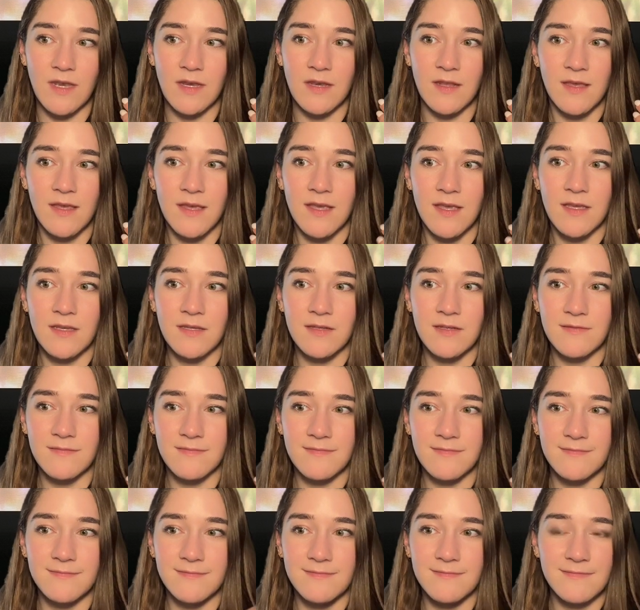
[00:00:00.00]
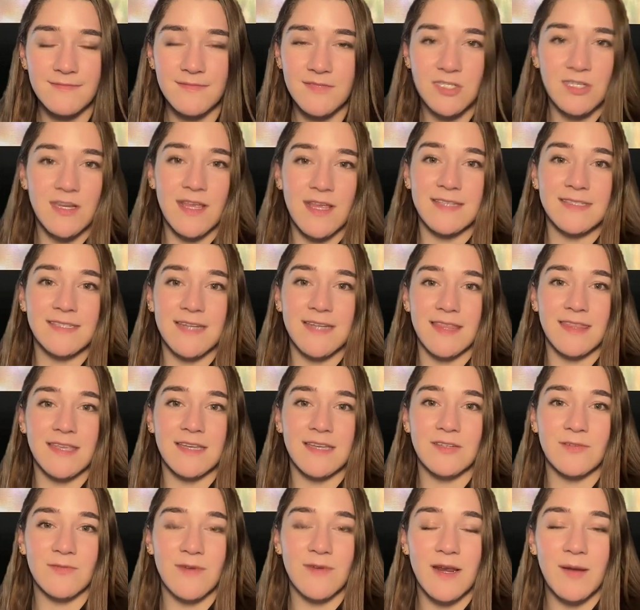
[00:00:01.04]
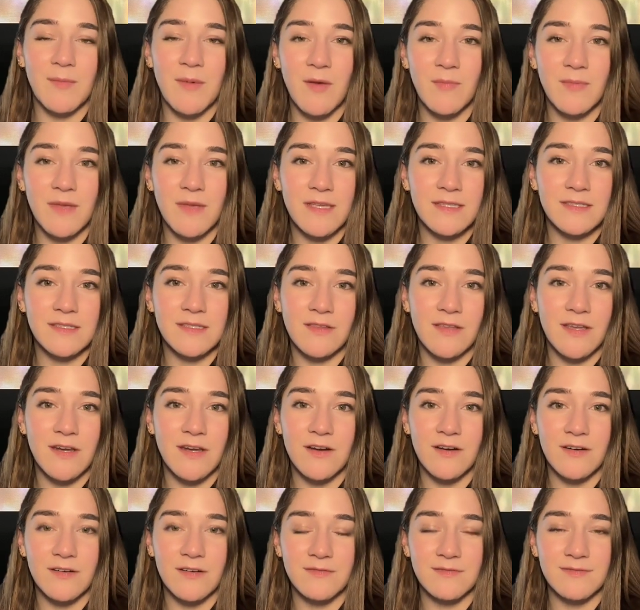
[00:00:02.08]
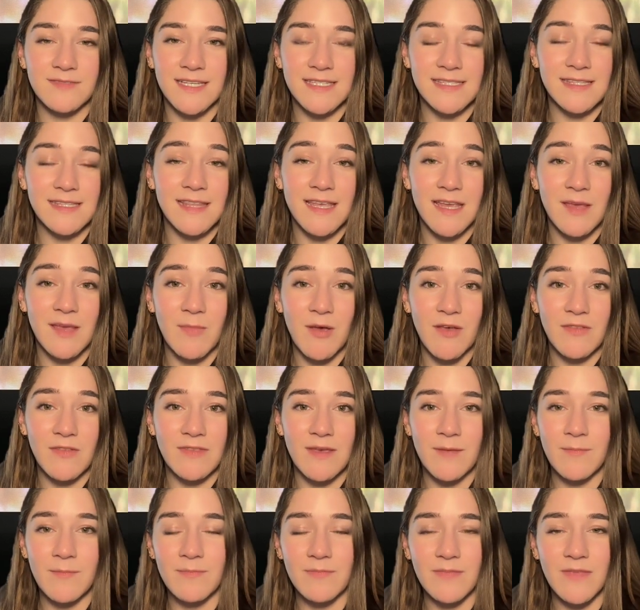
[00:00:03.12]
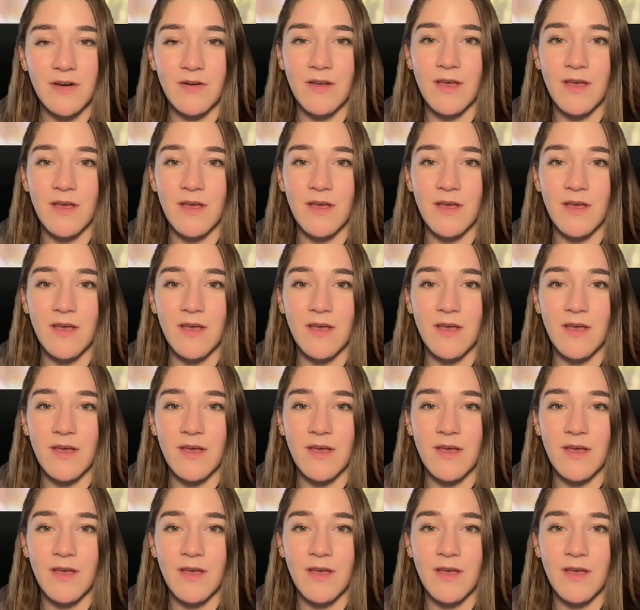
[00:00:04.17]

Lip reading: so then she has nothing to write about because Claire doesn't think about them.